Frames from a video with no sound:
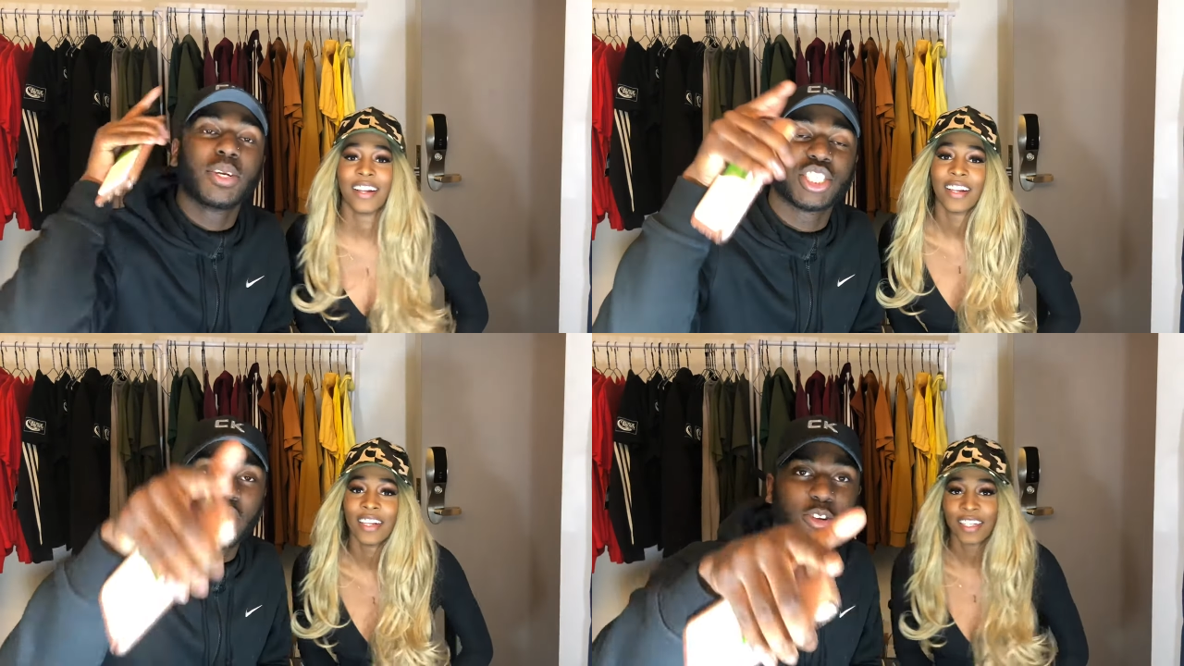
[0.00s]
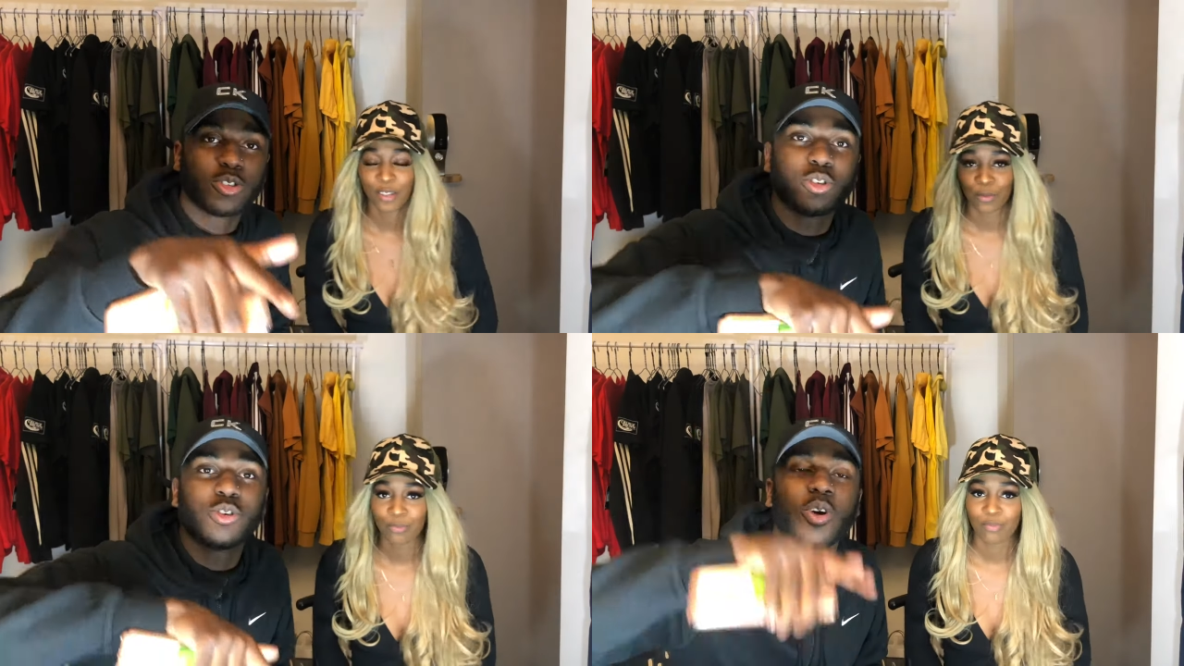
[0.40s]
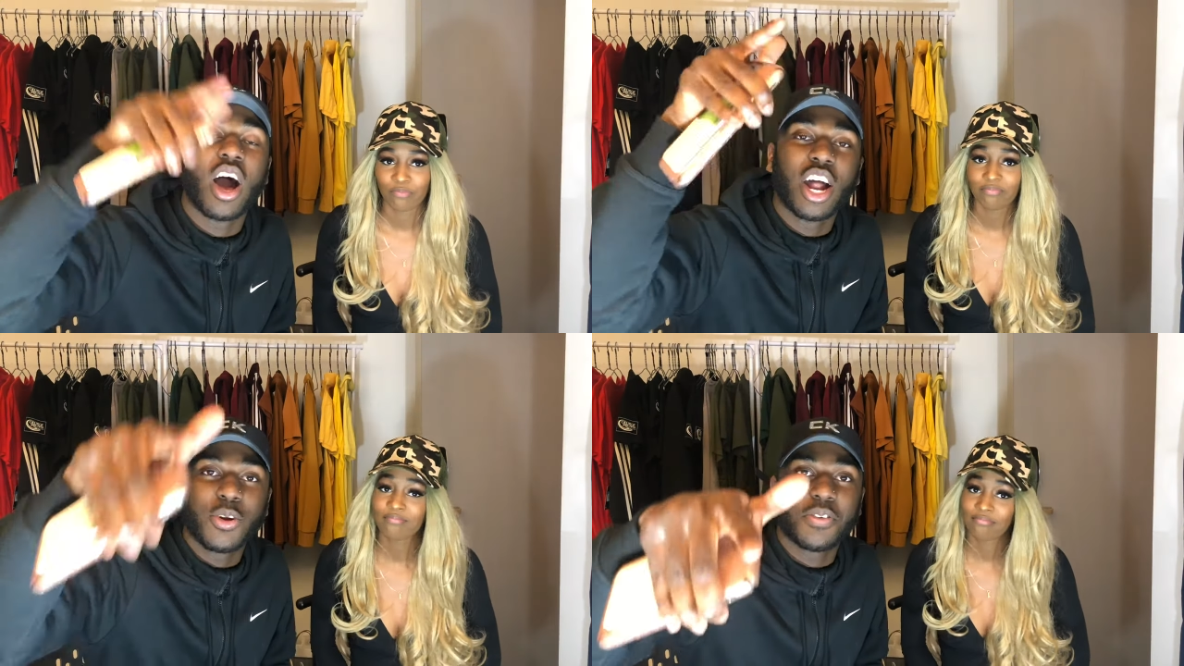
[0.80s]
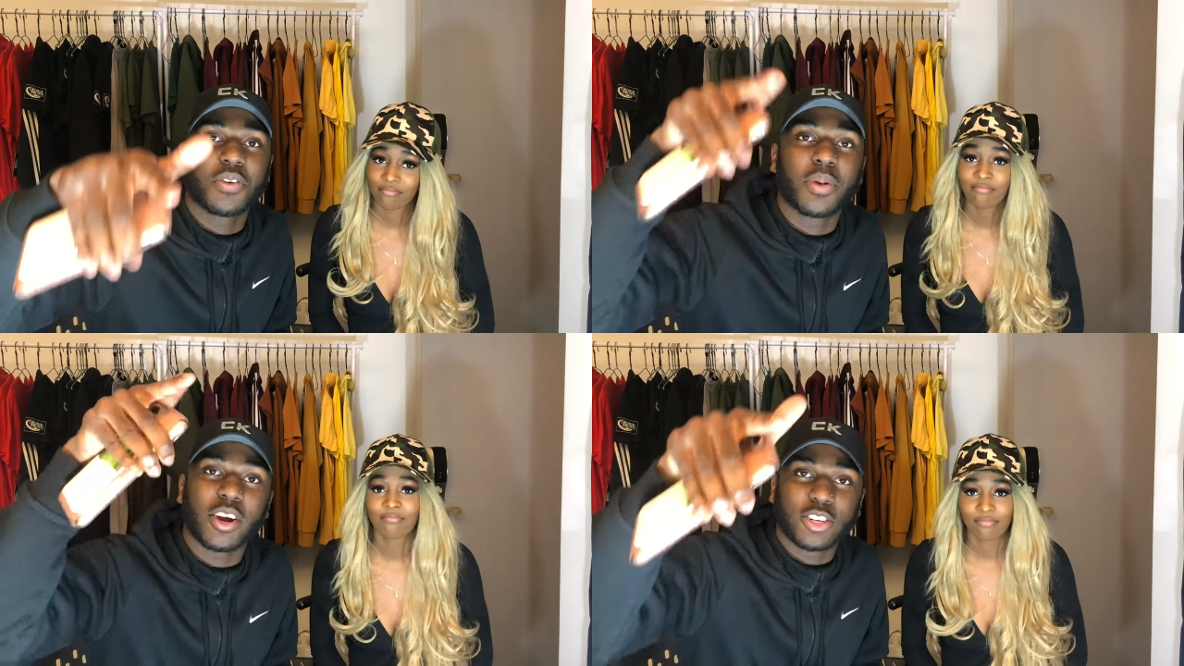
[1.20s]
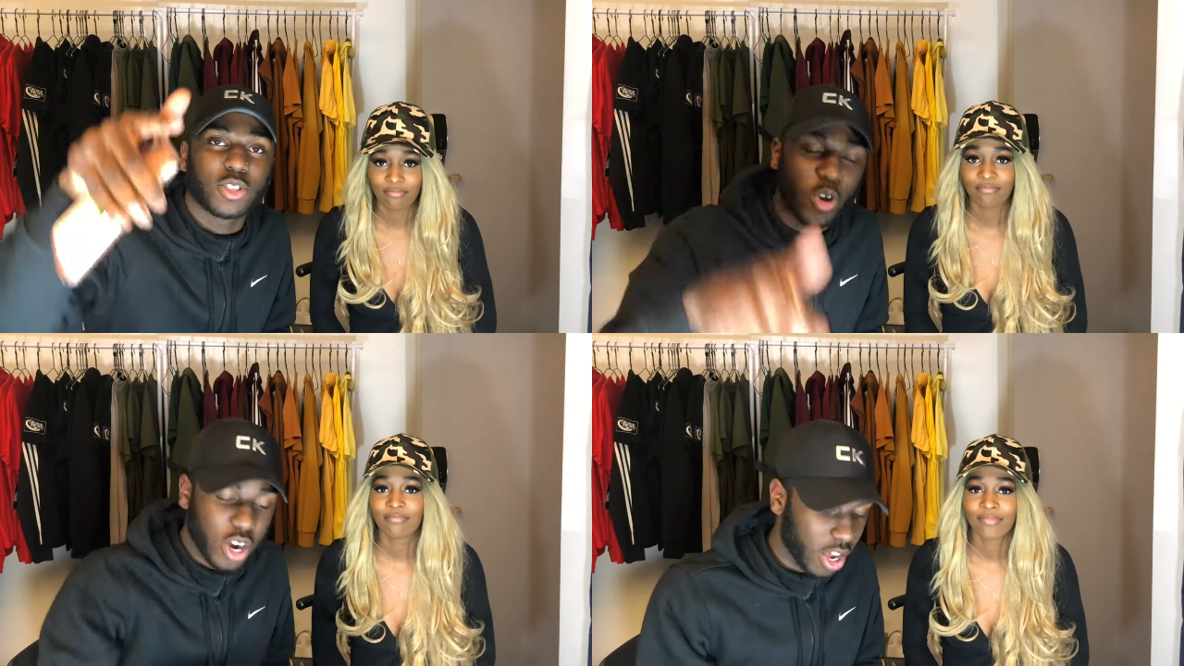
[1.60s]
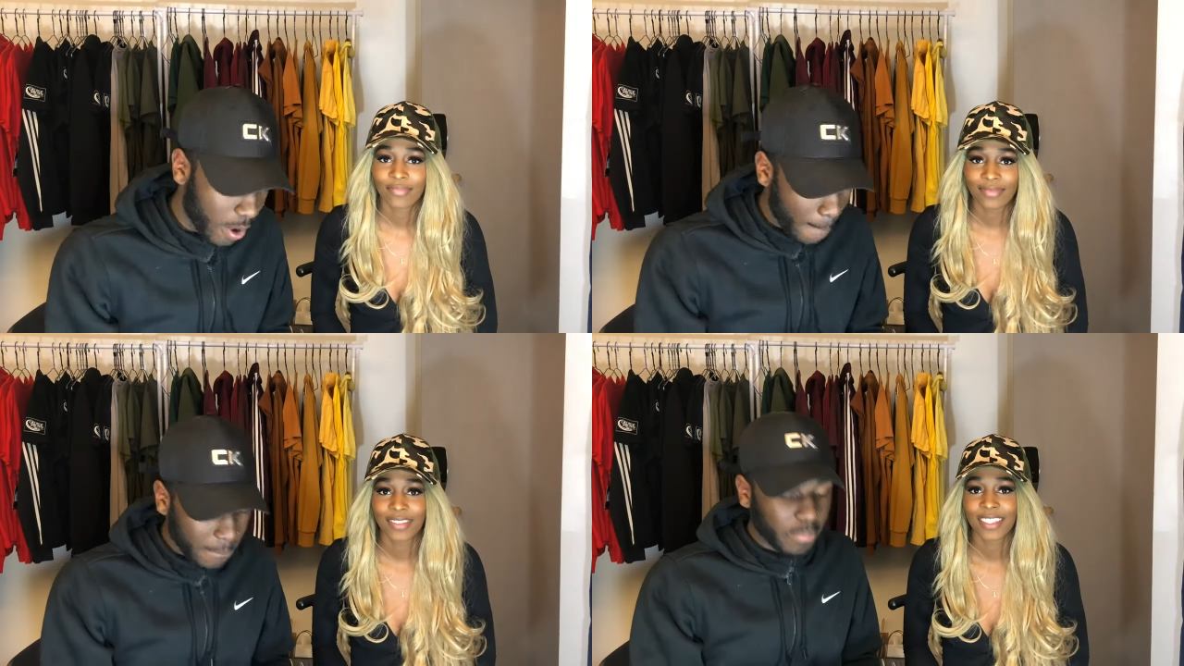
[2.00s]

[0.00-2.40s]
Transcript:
Speaker 1: Shout out to you all the way from Arizona.